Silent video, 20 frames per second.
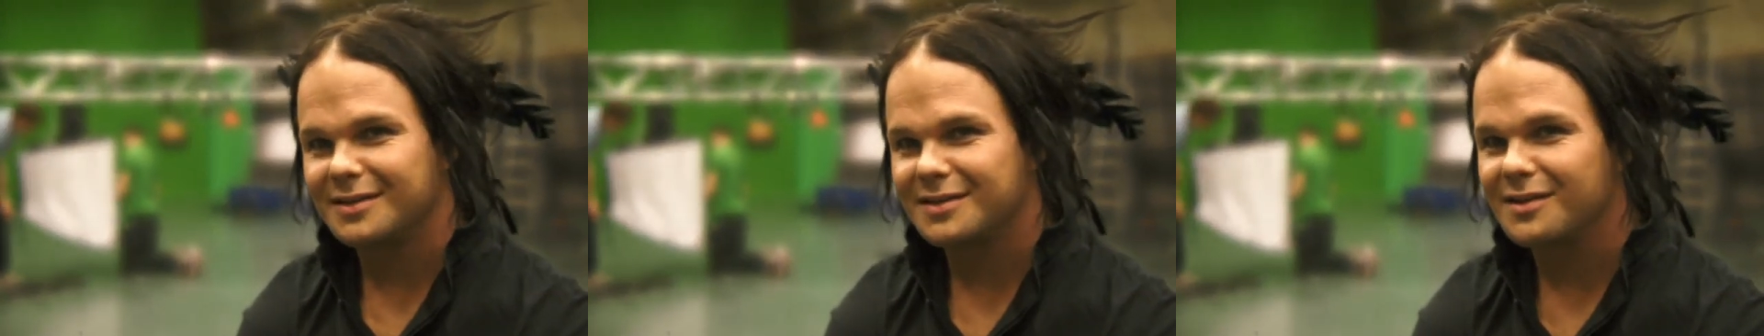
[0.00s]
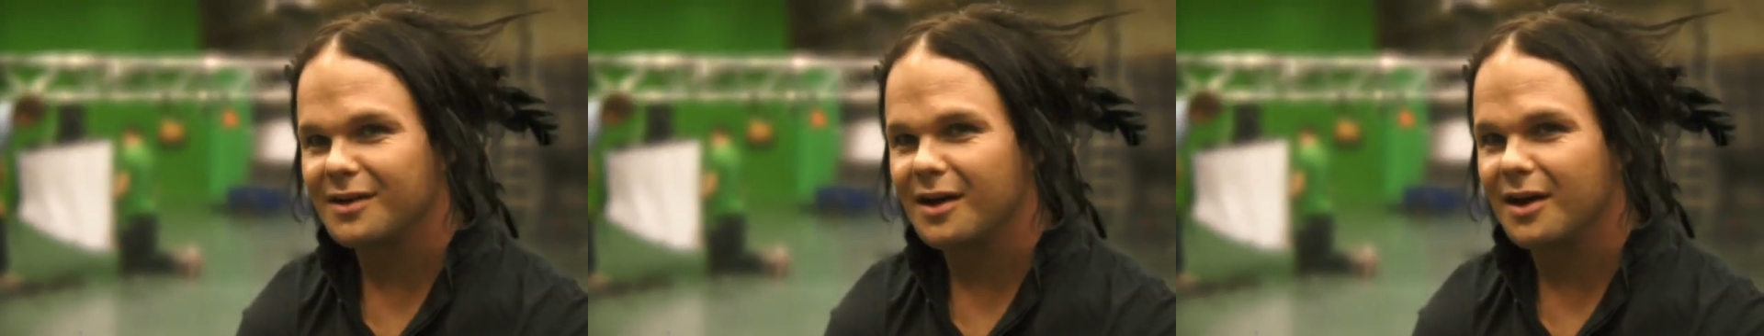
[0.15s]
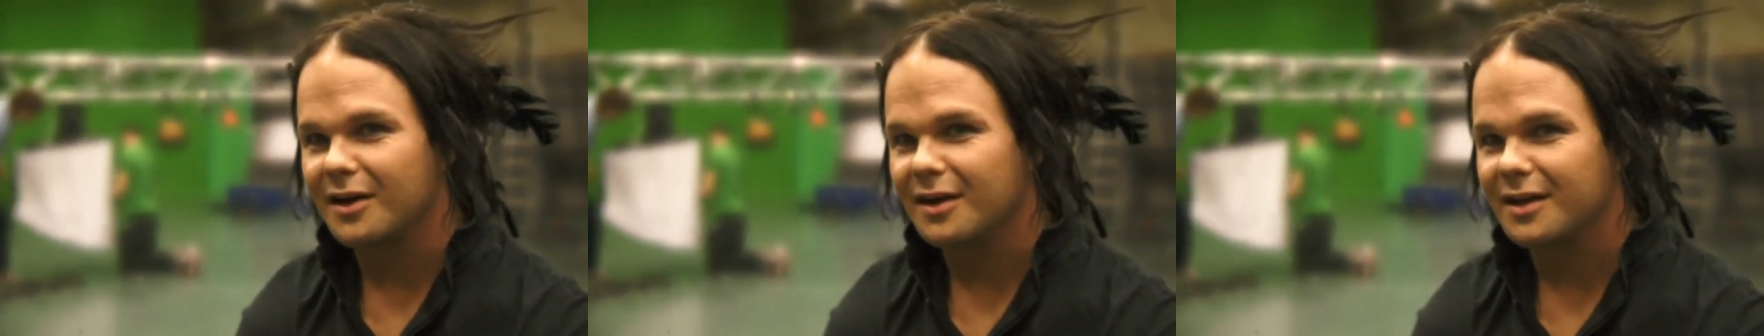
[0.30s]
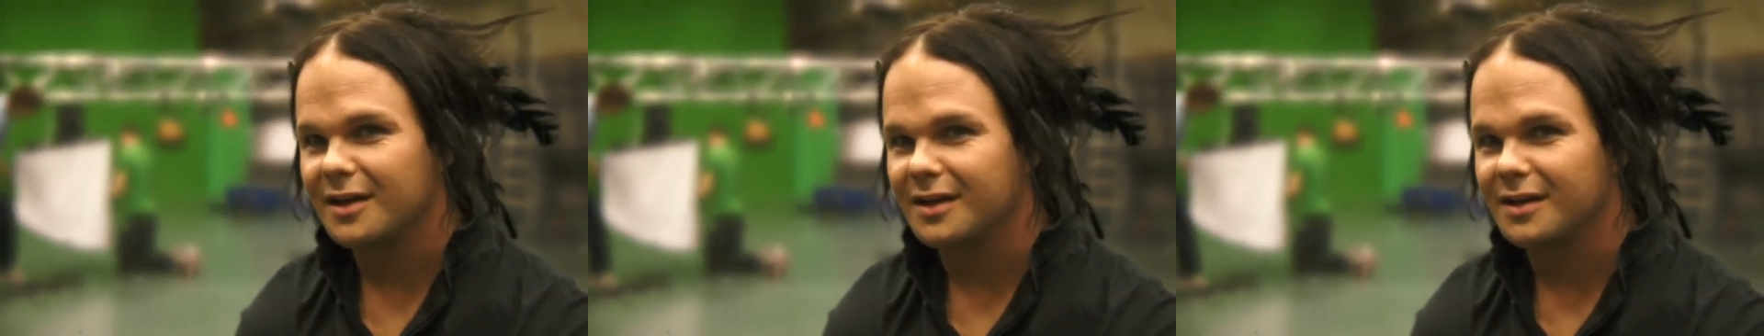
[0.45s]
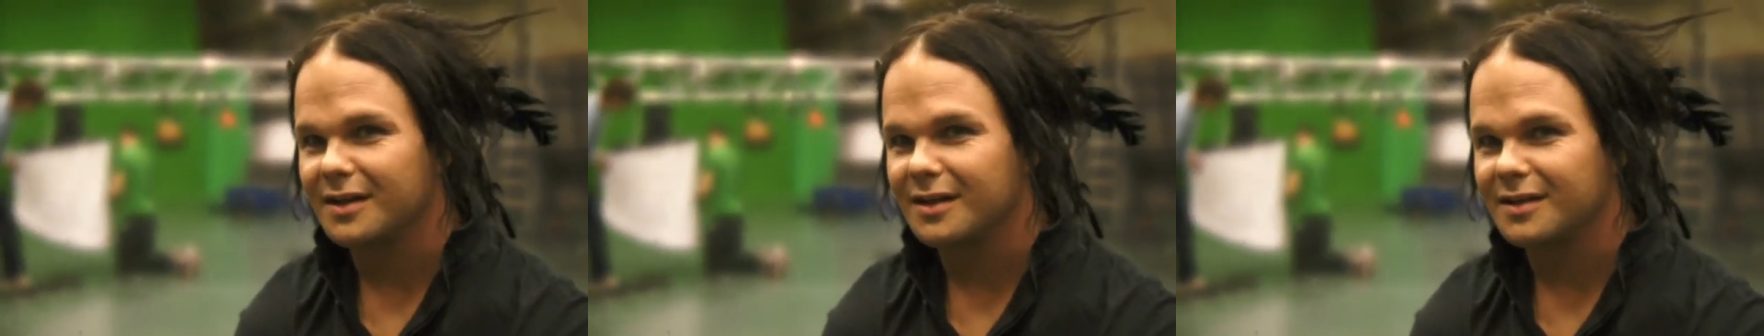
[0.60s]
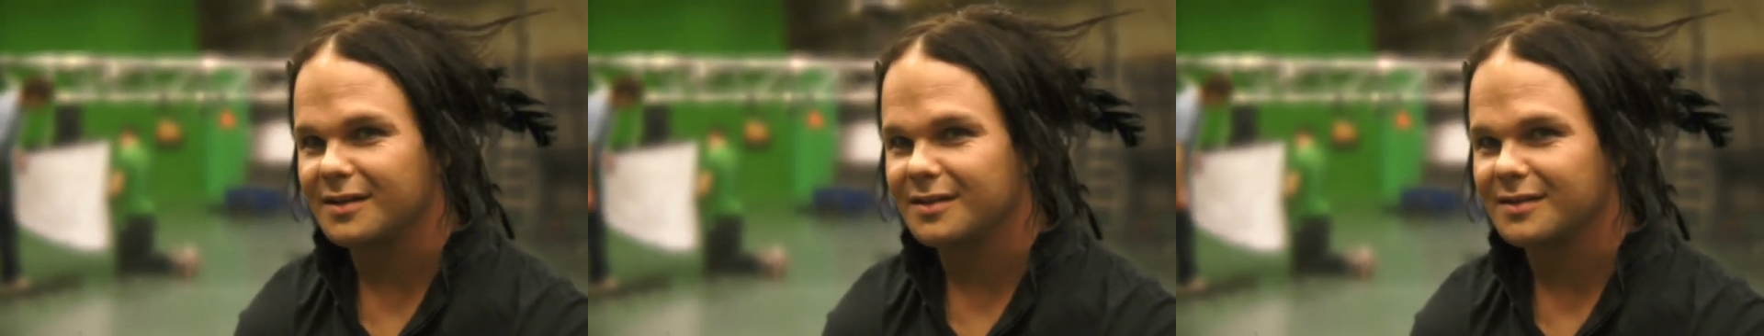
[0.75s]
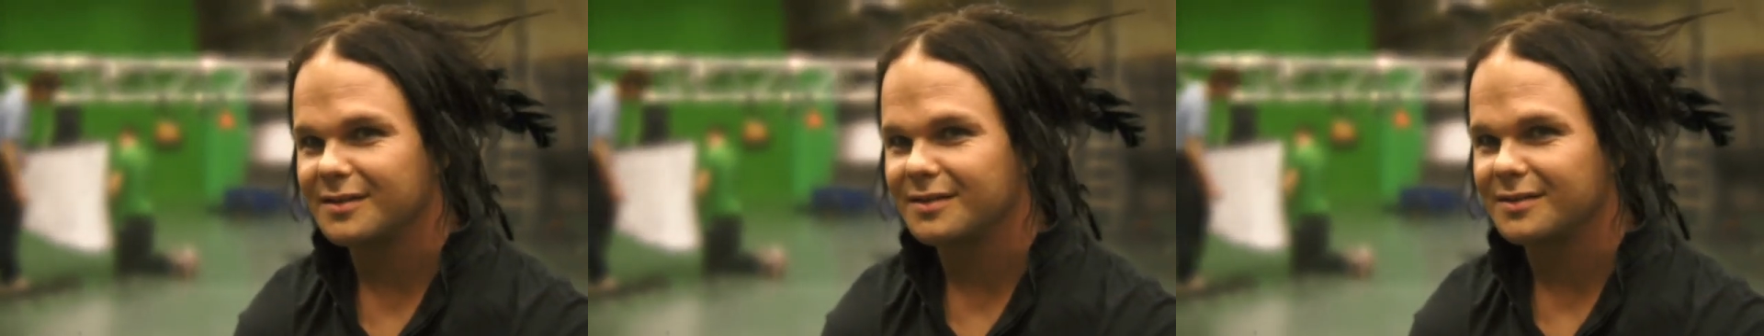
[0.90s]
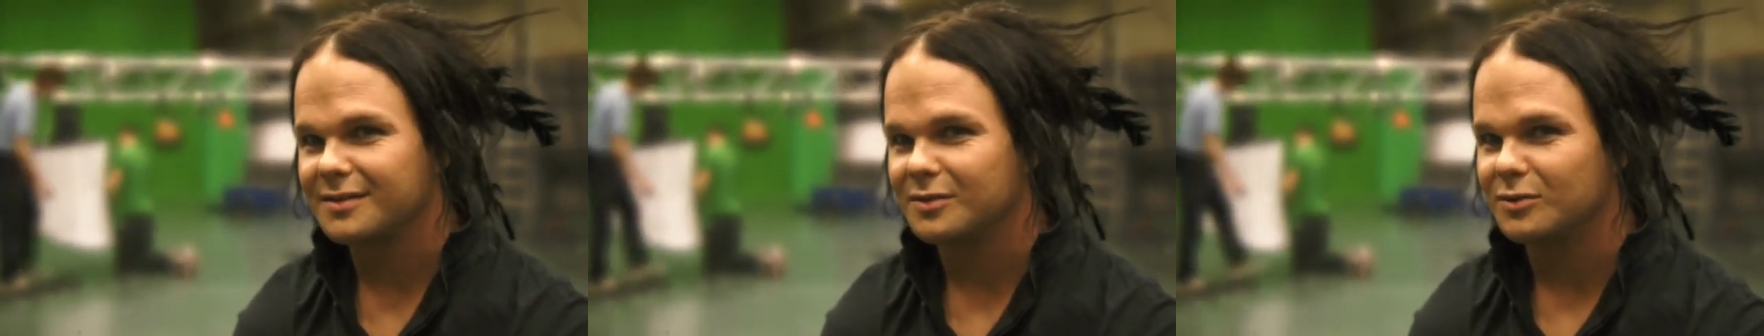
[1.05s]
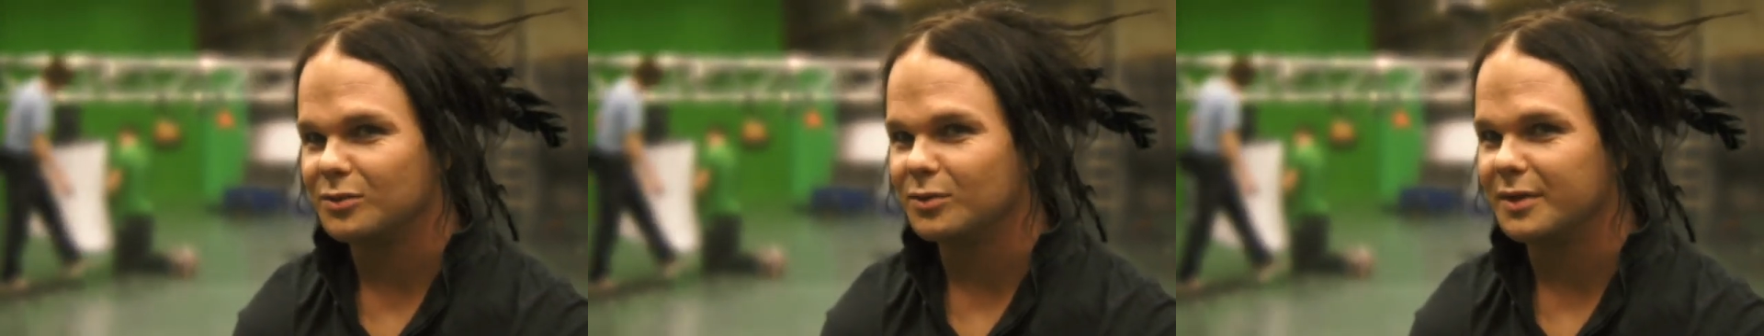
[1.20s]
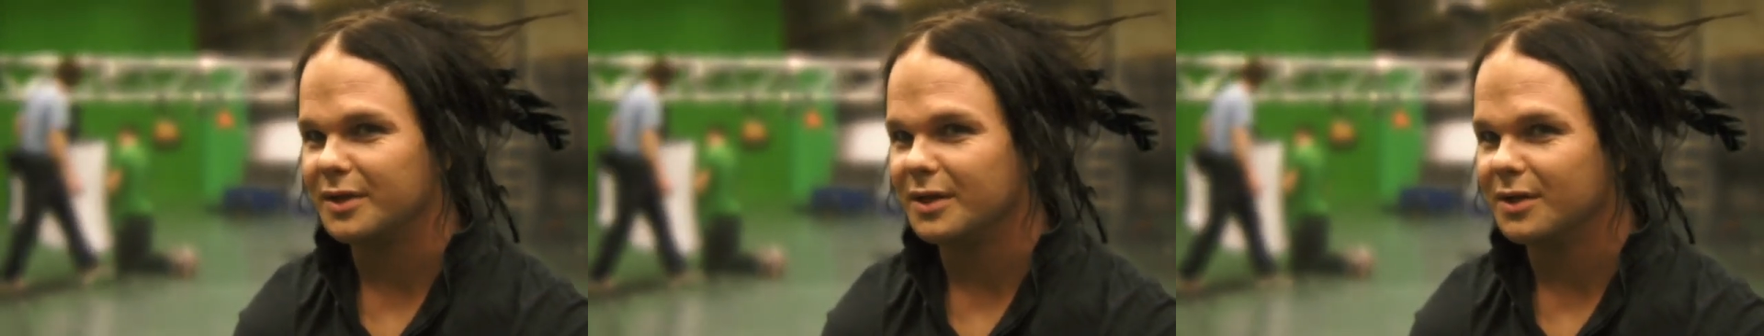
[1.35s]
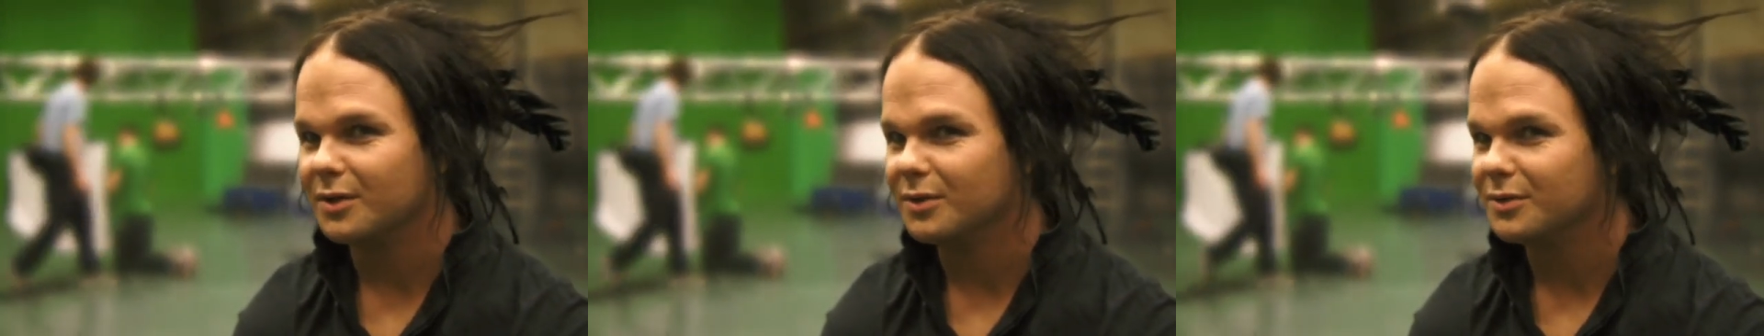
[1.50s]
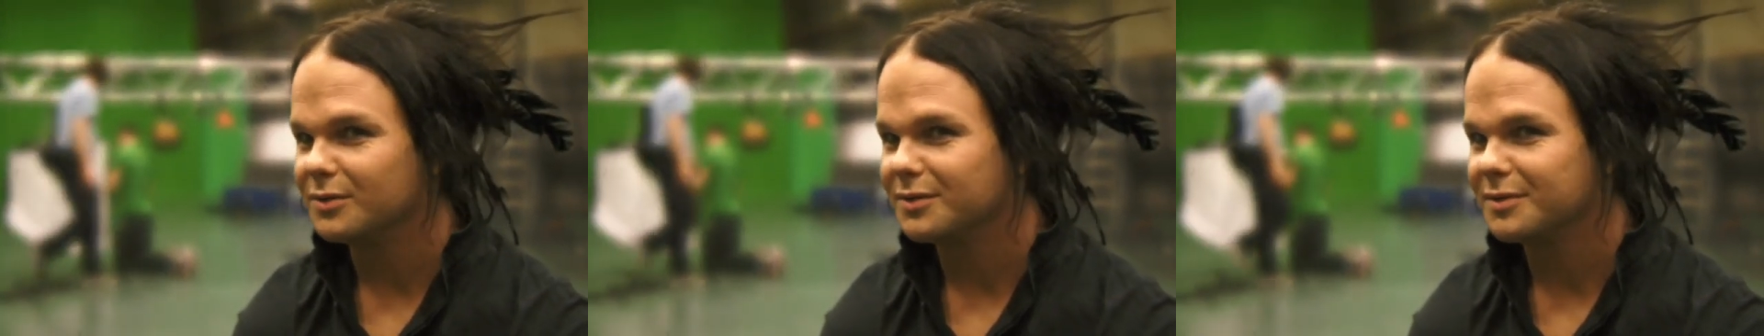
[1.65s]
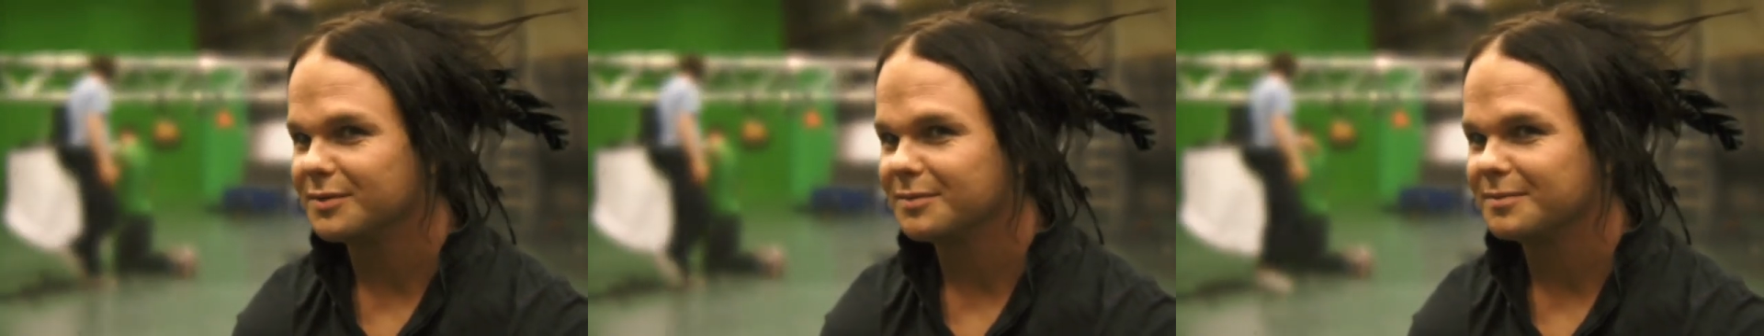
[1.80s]
Star Hill
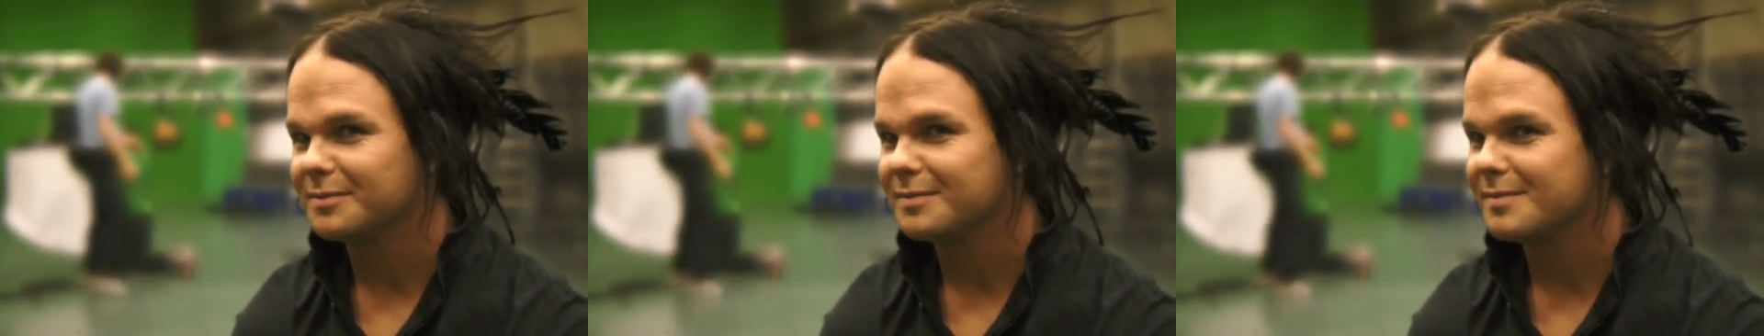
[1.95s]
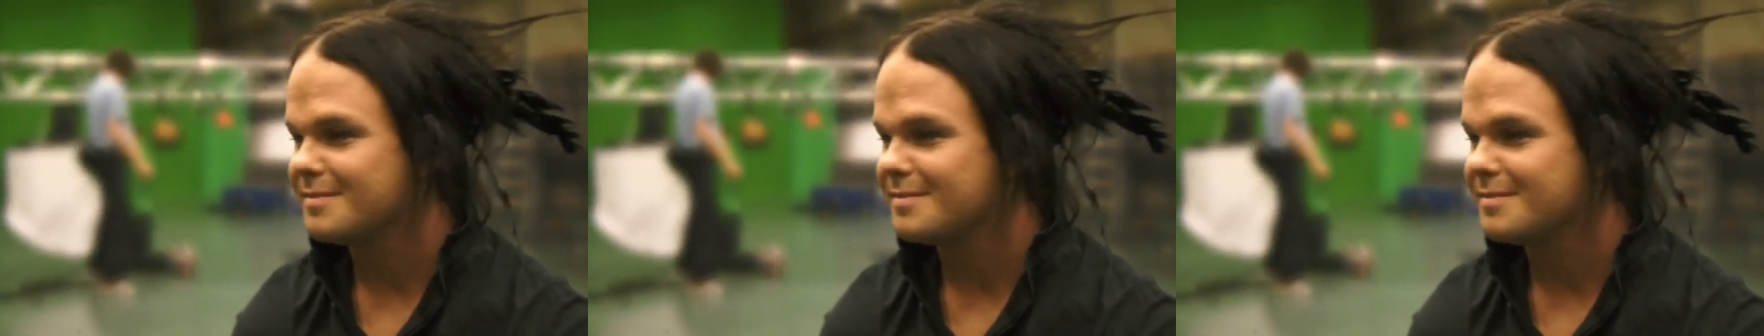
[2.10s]
Studios